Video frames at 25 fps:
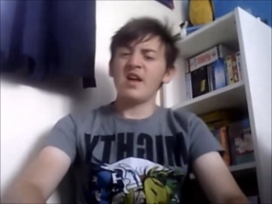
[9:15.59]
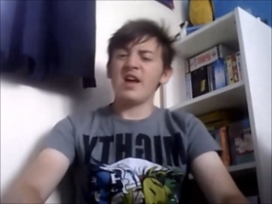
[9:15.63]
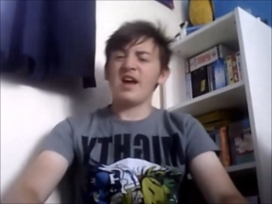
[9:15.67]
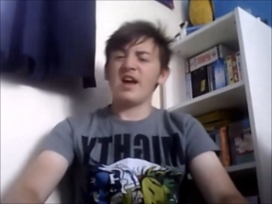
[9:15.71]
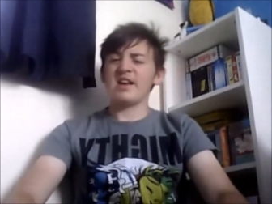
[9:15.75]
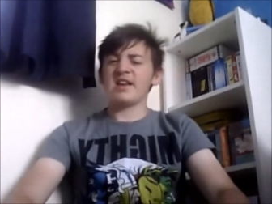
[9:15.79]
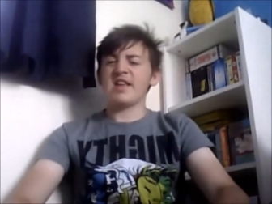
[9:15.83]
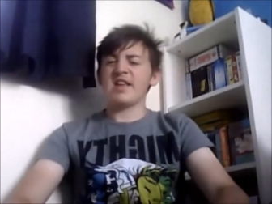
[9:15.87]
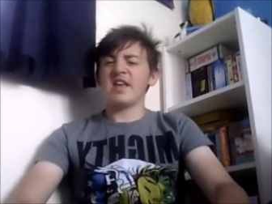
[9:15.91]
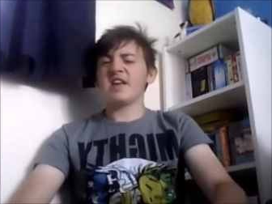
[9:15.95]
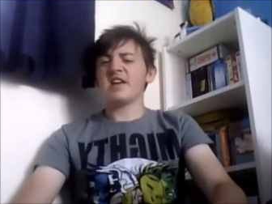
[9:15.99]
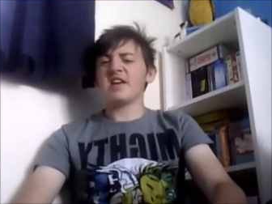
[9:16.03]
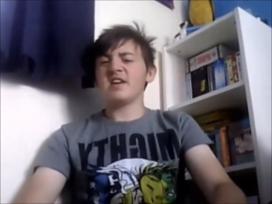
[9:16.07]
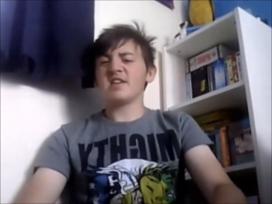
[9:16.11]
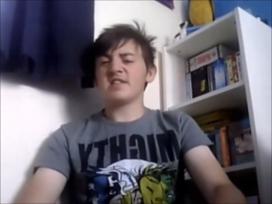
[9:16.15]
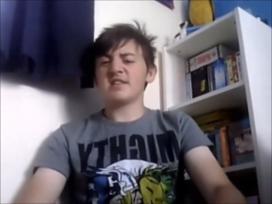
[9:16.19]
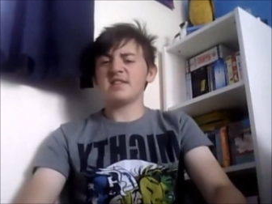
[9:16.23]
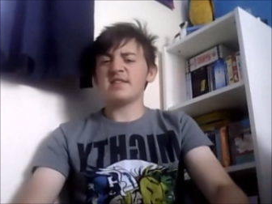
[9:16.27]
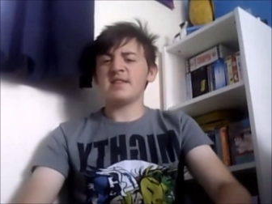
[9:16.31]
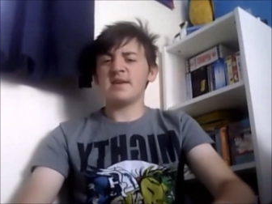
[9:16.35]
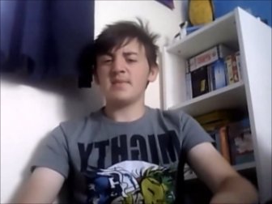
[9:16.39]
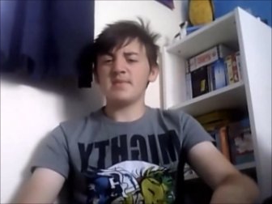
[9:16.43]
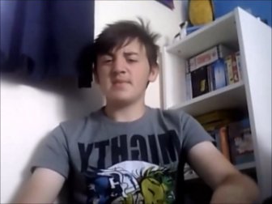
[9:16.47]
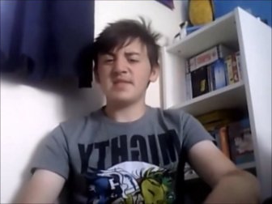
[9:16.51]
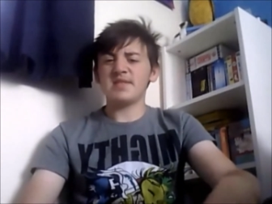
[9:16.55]
And Kick-Ass
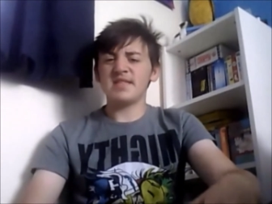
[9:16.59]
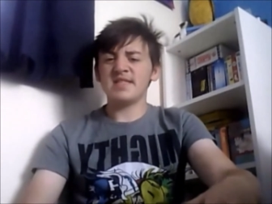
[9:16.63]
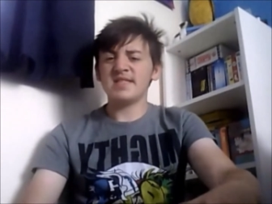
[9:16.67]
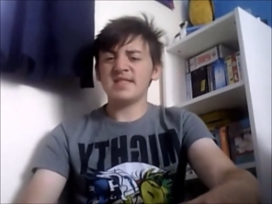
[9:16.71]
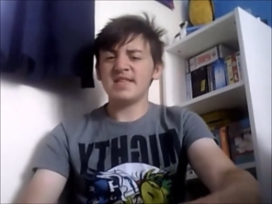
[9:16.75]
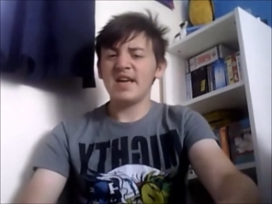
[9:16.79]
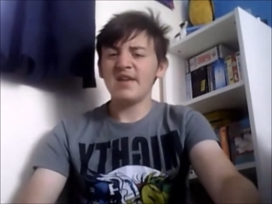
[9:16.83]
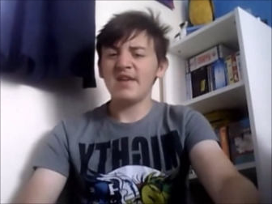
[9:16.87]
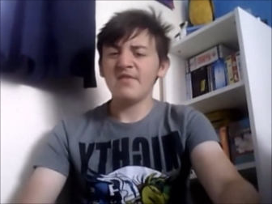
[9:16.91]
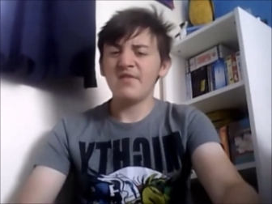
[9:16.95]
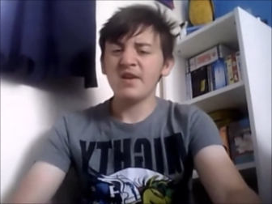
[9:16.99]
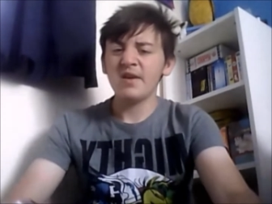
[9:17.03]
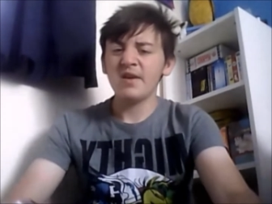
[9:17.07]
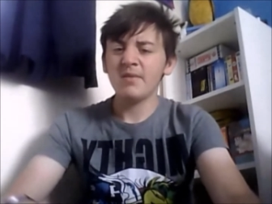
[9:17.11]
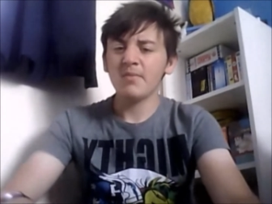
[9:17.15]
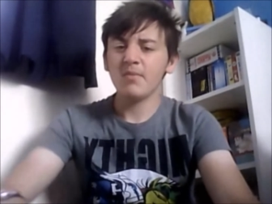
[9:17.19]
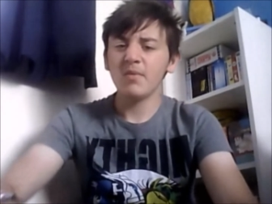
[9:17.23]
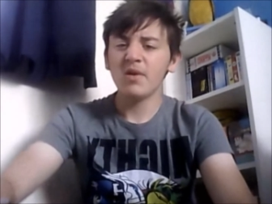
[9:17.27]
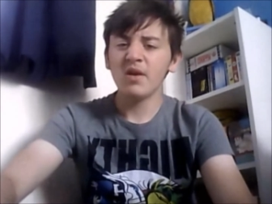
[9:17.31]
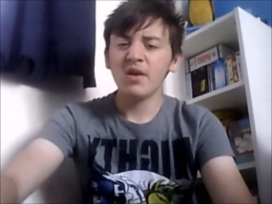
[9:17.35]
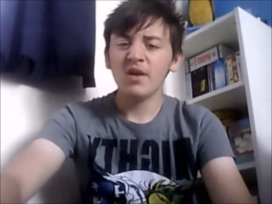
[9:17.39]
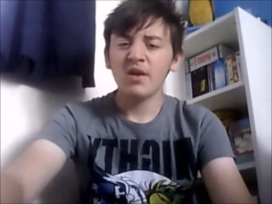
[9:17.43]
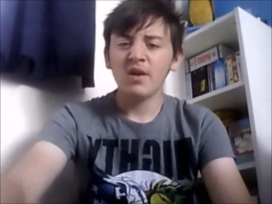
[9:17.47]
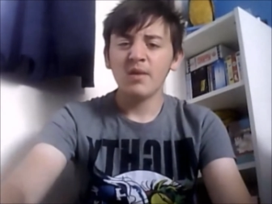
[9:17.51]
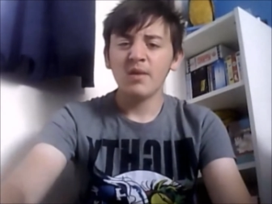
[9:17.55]
attempts to save him,
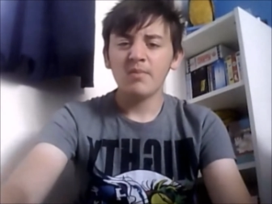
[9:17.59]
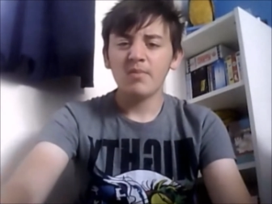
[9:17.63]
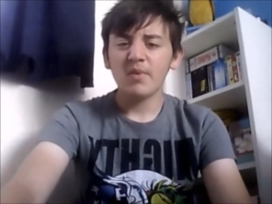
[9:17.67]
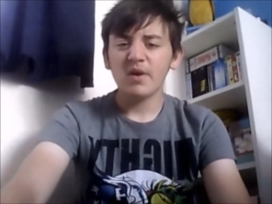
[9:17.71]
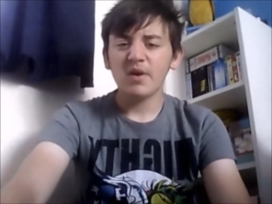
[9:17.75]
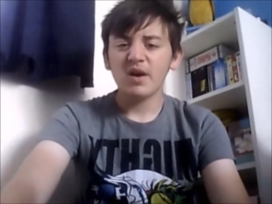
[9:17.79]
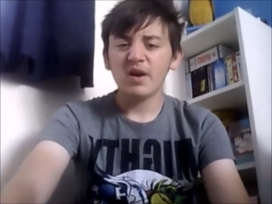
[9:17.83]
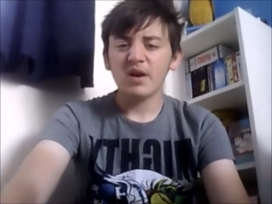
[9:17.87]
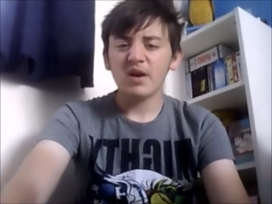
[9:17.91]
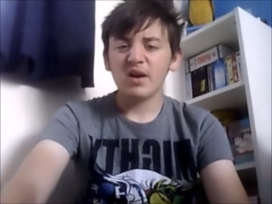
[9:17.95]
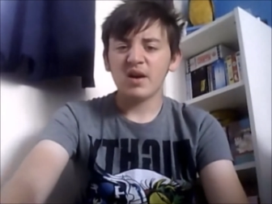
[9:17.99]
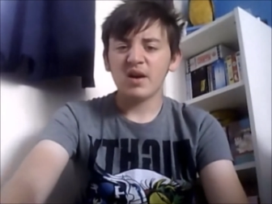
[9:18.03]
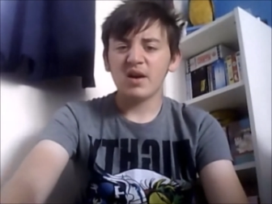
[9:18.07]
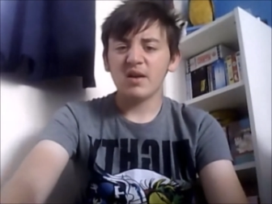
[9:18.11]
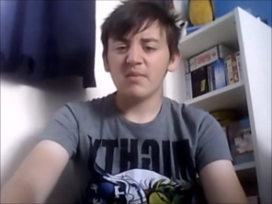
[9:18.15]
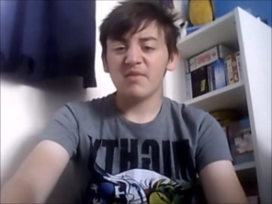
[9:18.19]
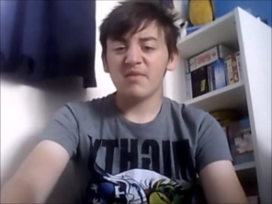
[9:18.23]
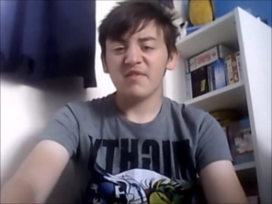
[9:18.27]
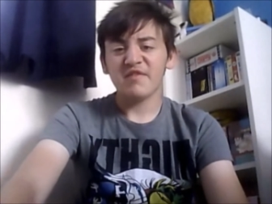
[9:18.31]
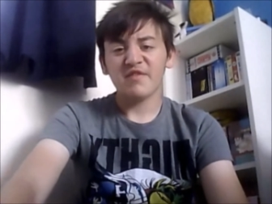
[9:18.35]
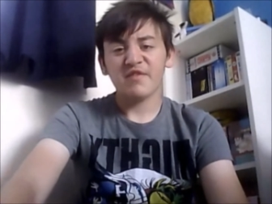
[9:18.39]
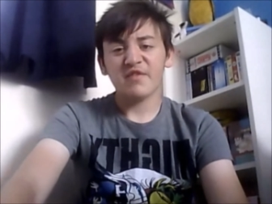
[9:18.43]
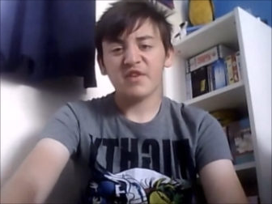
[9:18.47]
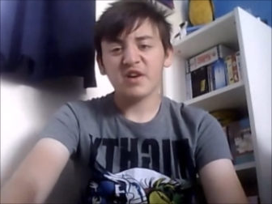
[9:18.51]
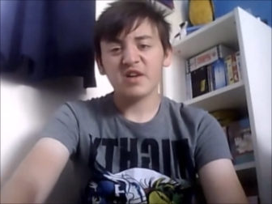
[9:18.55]
but
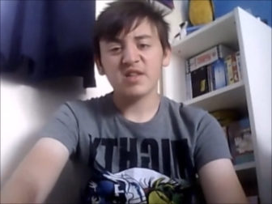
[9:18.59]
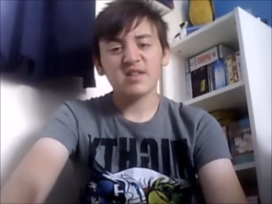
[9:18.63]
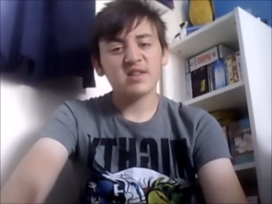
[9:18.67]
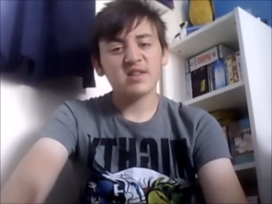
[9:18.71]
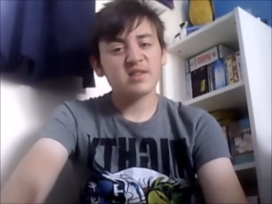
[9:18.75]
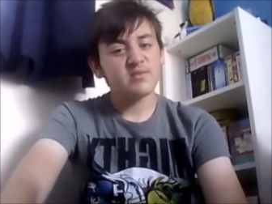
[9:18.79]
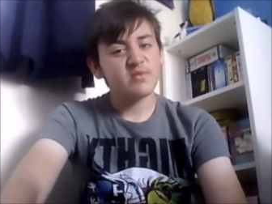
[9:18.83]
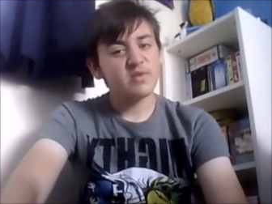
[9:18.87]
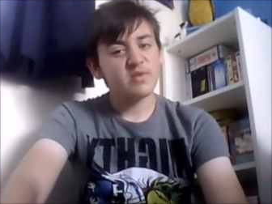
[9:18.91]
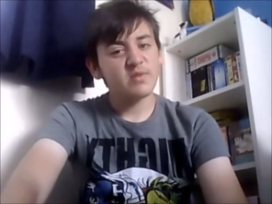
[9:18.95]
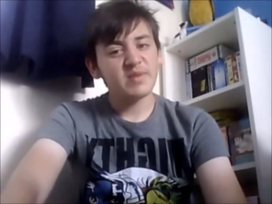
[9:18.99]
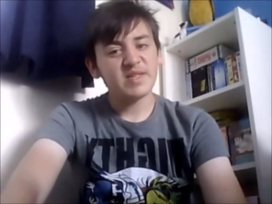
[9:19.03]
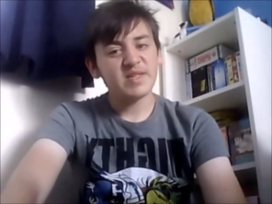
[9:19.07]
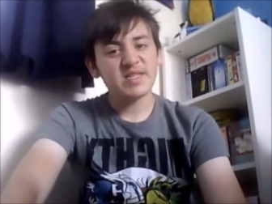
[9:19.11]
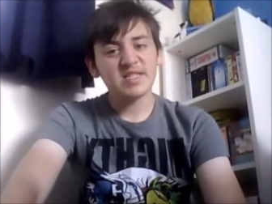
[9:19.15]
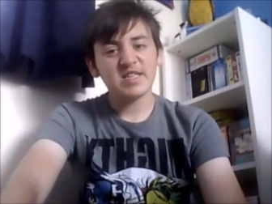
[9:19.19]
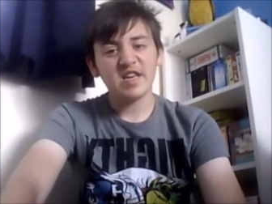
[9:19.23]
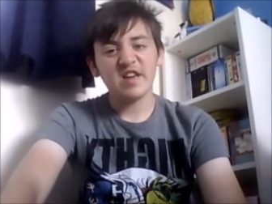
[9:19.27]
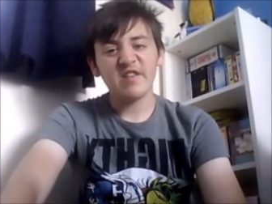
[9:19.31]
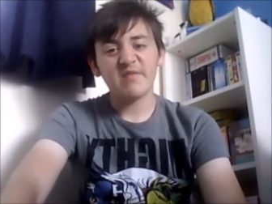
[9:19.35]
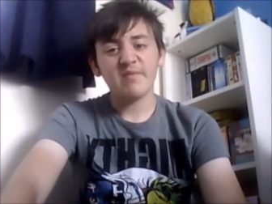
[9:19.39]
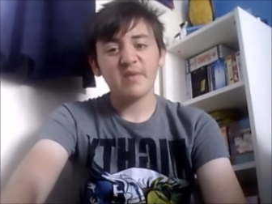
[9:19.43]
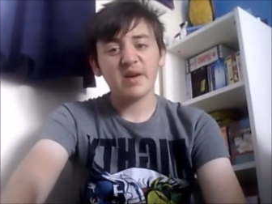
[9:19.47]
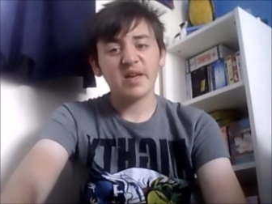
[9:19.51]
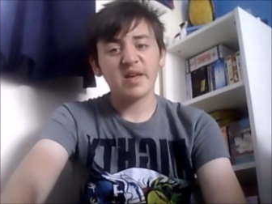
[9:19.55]
Motherfucker doesn't want to be
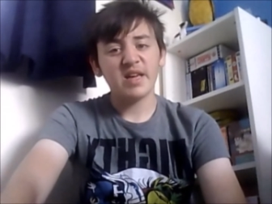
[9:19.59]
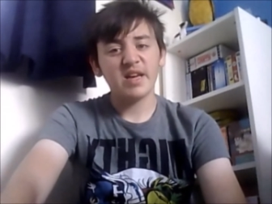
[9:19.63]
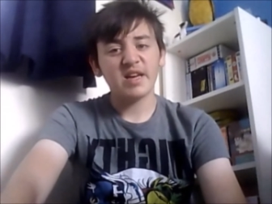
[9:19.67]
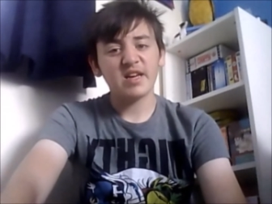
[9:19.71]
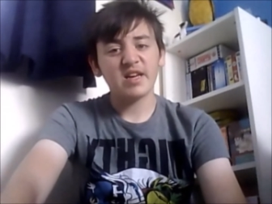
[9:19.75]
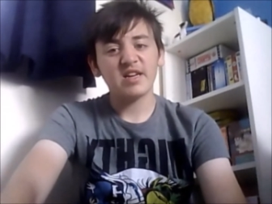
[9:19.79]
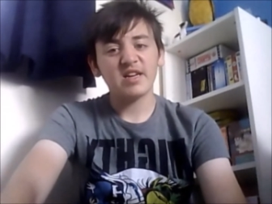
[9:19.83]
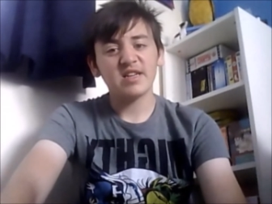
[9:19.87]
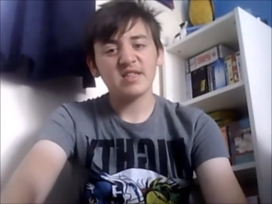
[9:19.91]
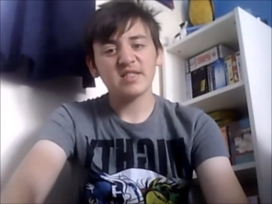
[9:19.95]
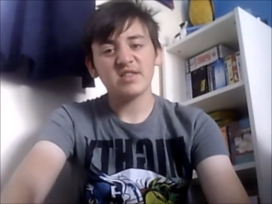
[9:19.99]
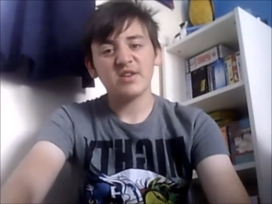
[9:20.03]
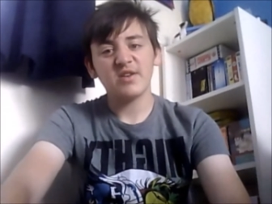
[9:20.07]
saved by Kick-Ass,